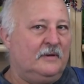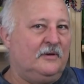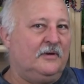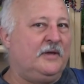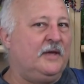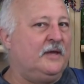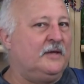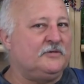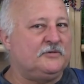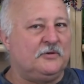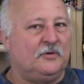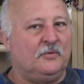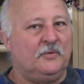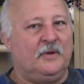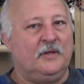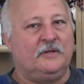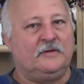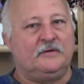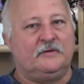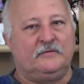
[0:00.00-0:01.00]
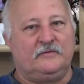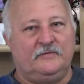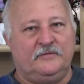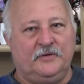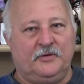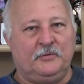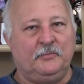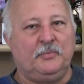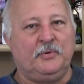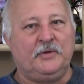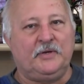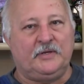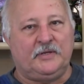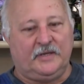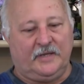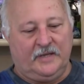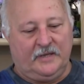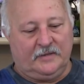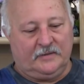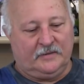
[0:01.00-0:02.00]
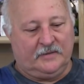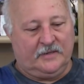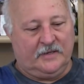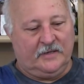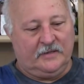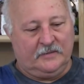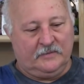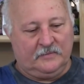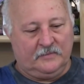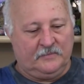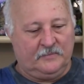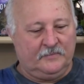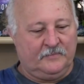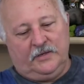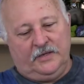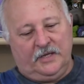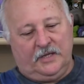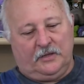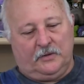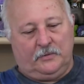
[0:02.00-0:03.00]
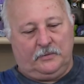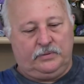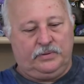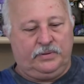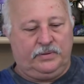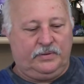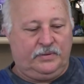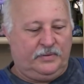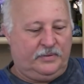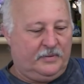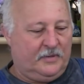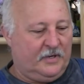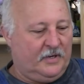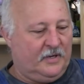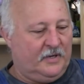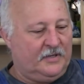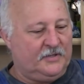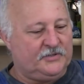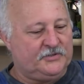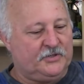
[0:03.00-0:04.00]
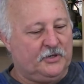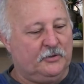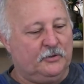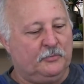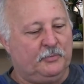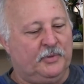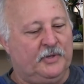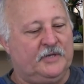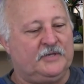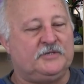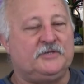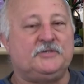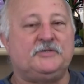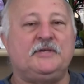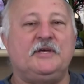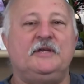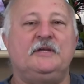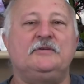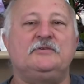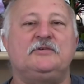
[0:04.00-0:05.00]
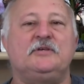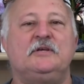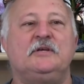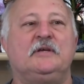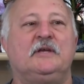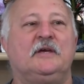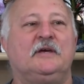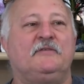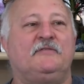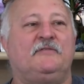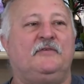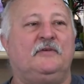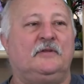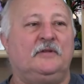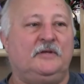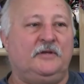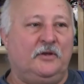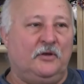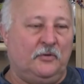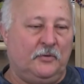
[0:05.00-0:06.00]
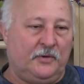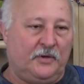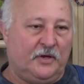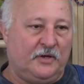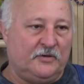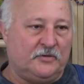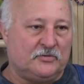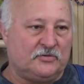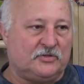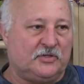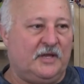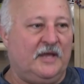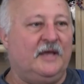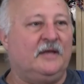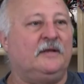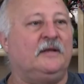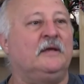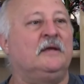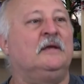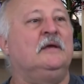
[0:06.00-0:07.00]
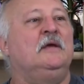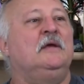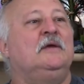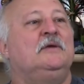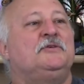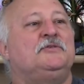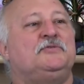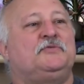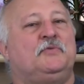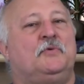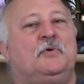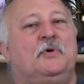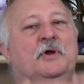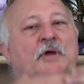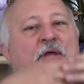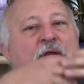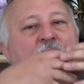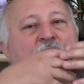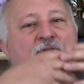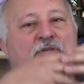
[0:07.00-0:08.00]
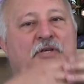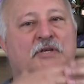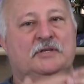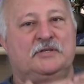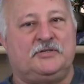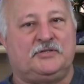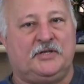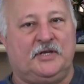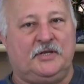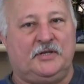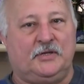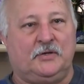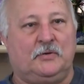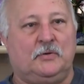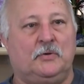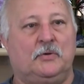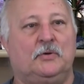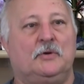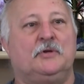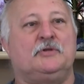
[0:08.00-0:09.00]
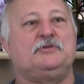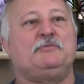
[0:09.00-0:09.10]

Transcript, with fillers: Okay, it's all relative. You can put it together, okay? Yellow, solar plexus energy, gut feeling, knowing, understanding, strong energy inside the core.